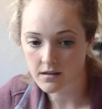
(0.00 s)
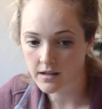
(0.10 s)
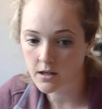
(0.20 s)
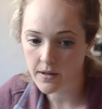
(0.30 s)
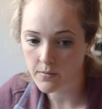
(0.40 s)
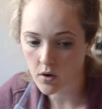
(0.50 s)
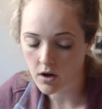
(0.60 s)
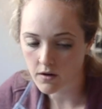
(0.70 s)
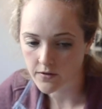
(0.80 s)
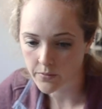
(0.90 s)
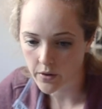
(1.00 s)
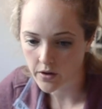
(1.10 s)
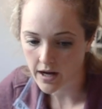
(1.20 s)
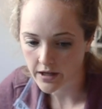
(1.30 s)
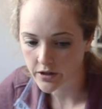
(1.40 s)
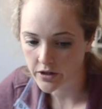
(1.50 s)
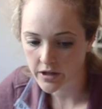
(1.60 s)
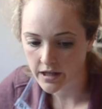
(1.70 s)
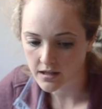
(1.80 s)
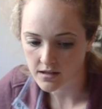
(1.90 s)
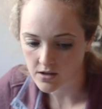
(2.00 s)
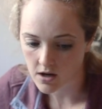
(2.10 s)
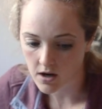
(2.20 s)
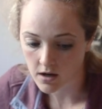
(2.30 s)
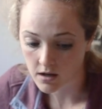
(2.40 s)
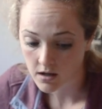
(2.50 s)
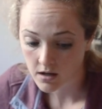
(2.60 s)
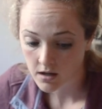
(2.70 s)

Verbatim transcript: little bit more comfortable, I could install